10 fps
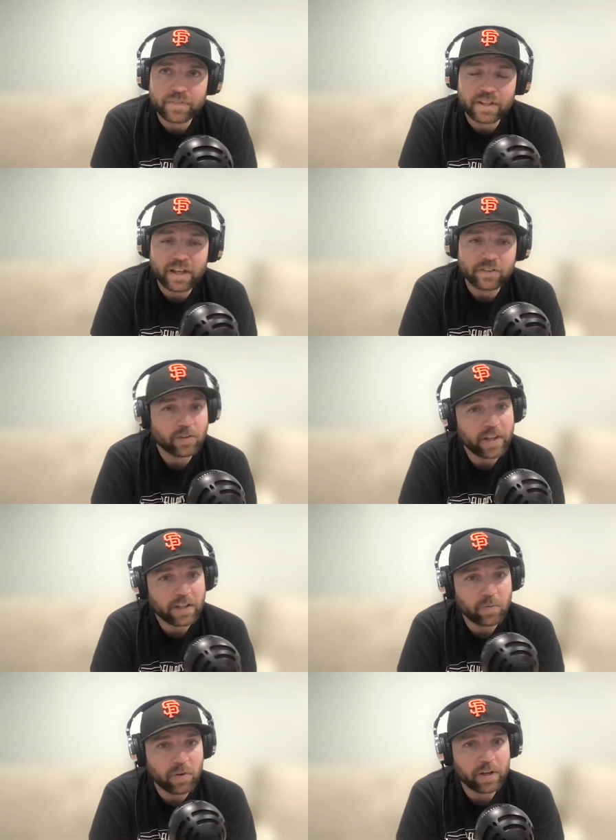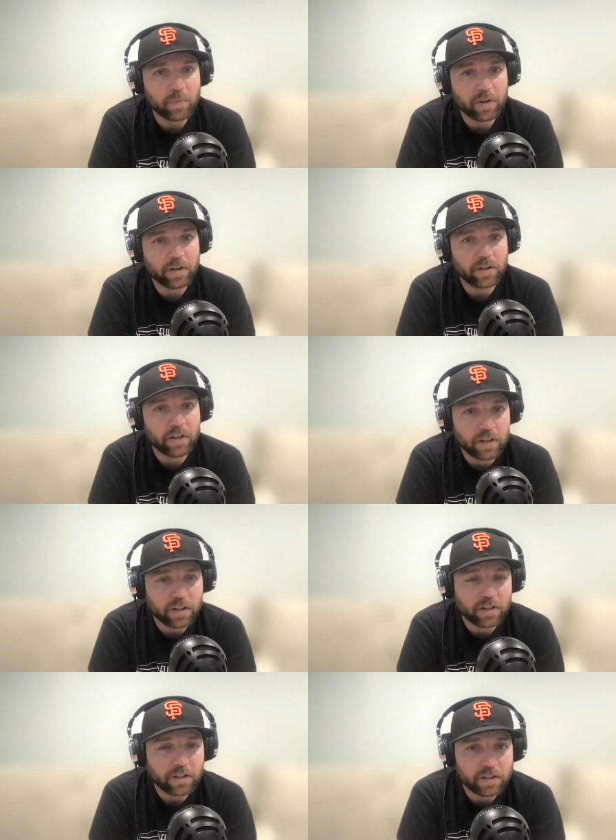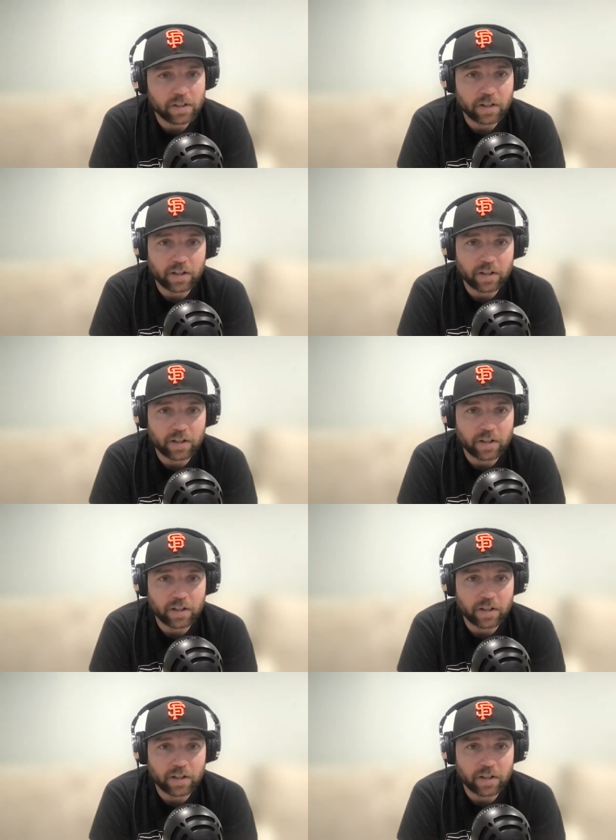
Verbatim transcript: yeah, so that's why I wear the.